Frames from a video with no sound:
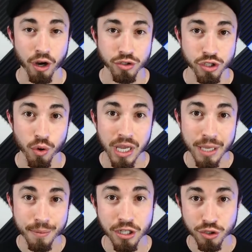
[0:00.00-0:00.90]
So he
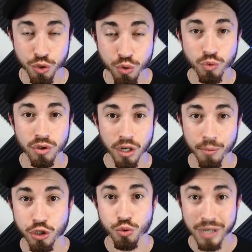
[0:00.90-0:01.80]
beat two number
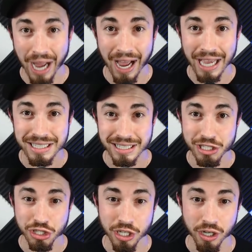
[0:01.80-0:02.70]
two guys
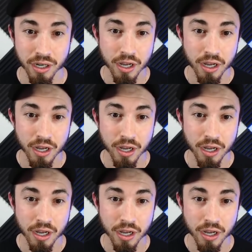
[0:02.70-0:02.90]
this year.